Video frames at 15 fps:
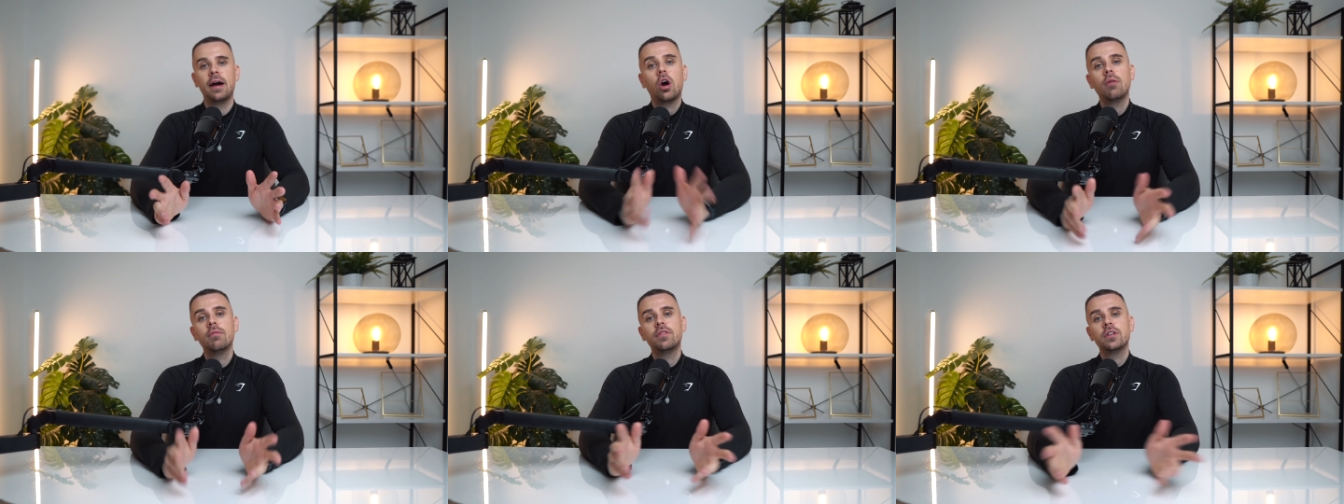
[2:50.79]

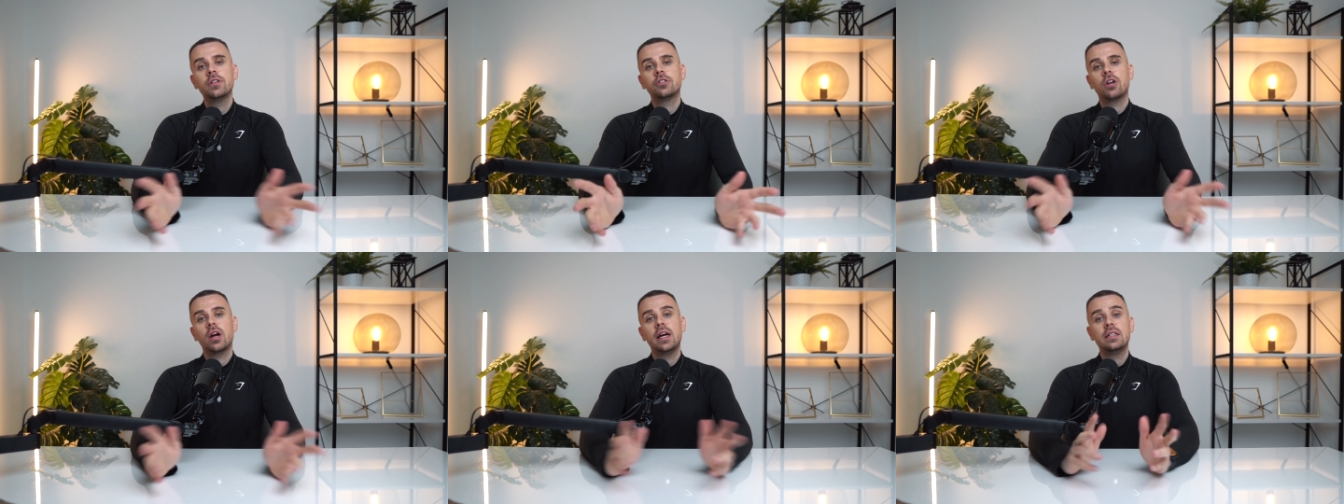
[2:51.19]

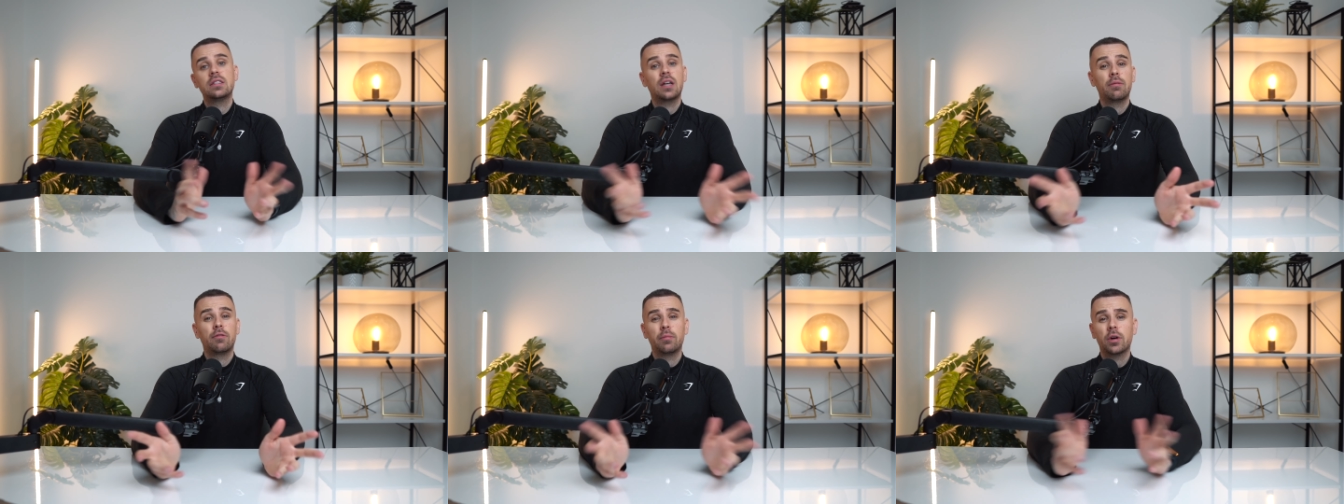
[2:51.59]
Confident trades
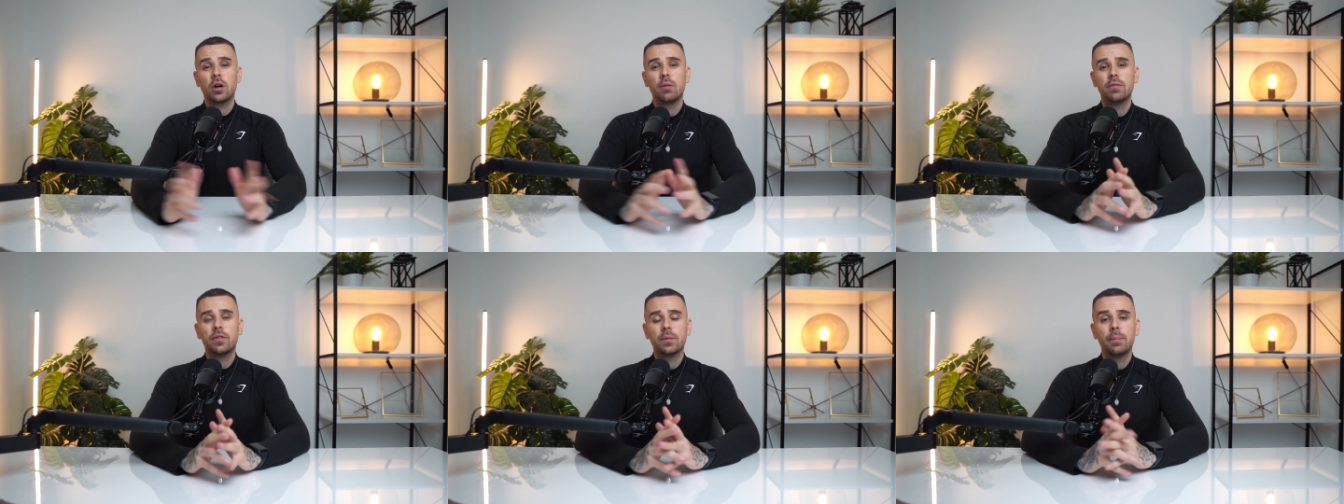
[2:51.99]
come from a
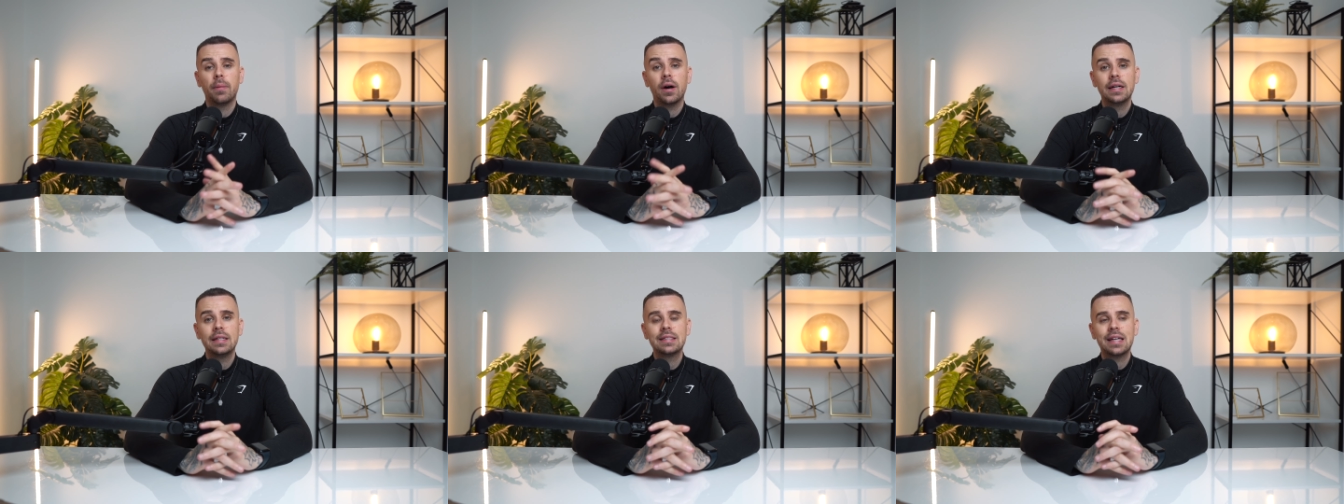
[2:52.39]
confident
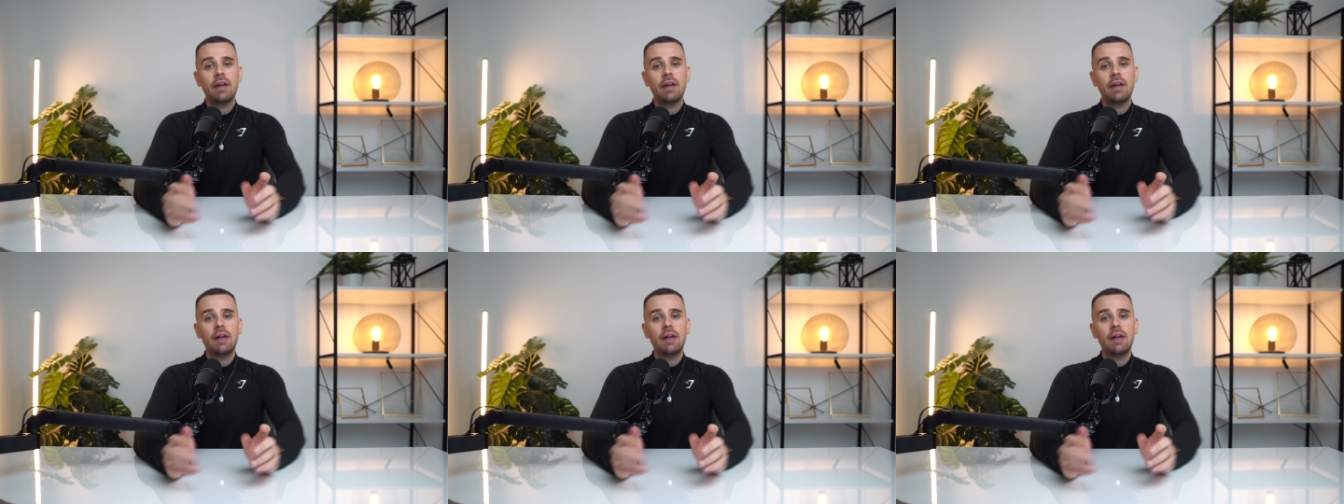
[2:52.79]
mind.